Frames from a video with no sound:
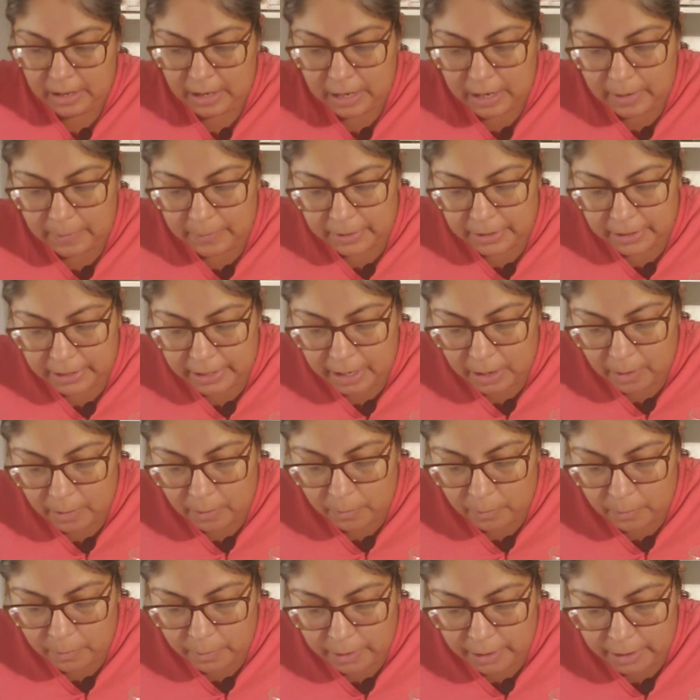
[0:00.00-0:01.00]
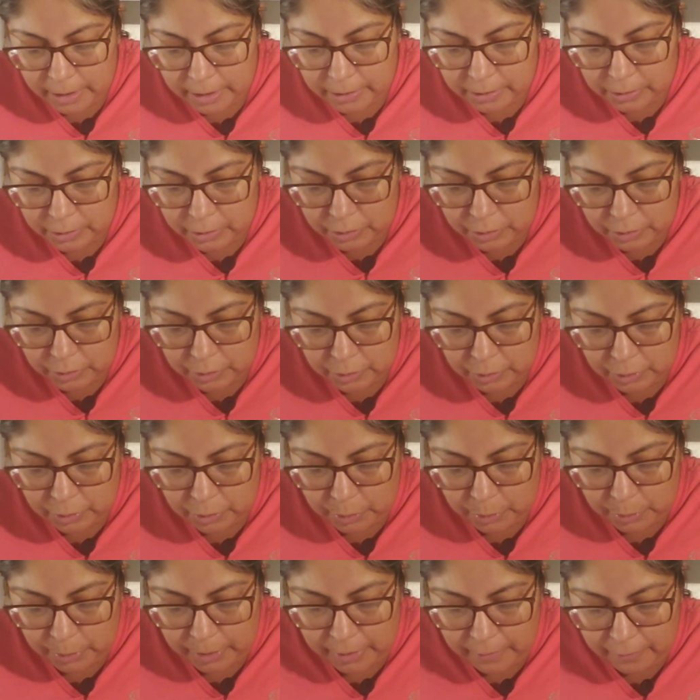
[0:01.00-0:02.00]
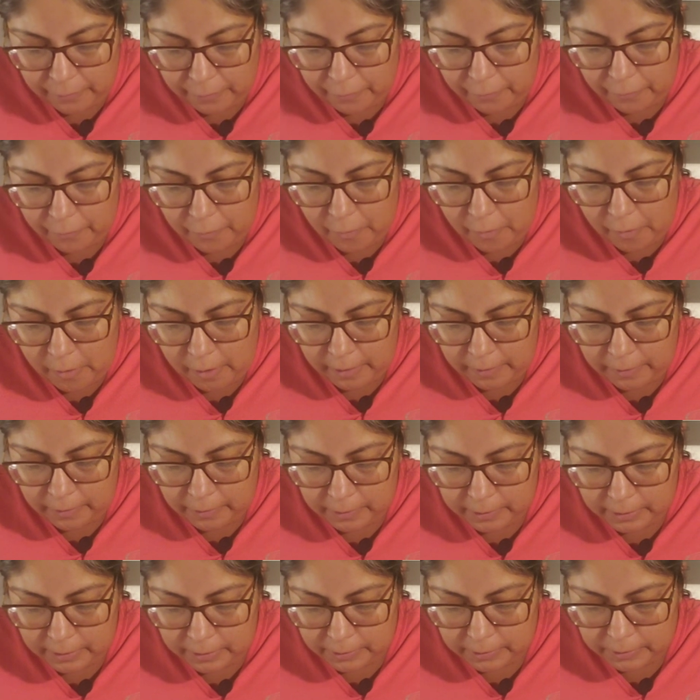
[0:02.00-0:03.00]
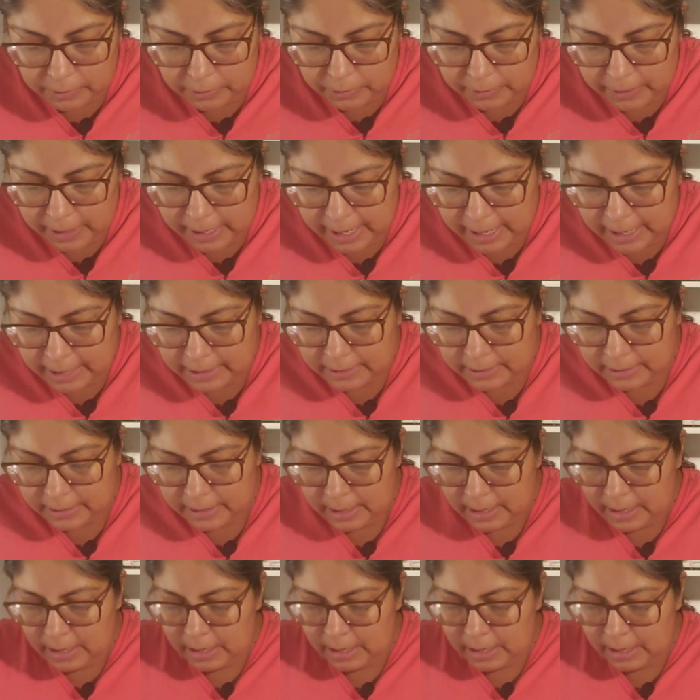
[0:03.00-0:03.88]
I'm going to count 1, 2, 3, 4 of those little strands.